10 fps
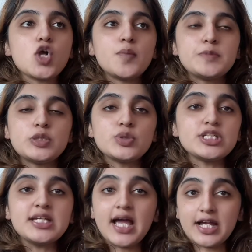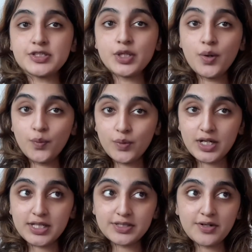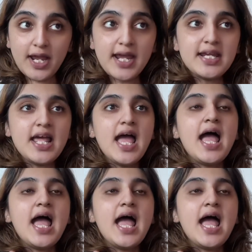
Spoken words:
your beauty, and your worth, right?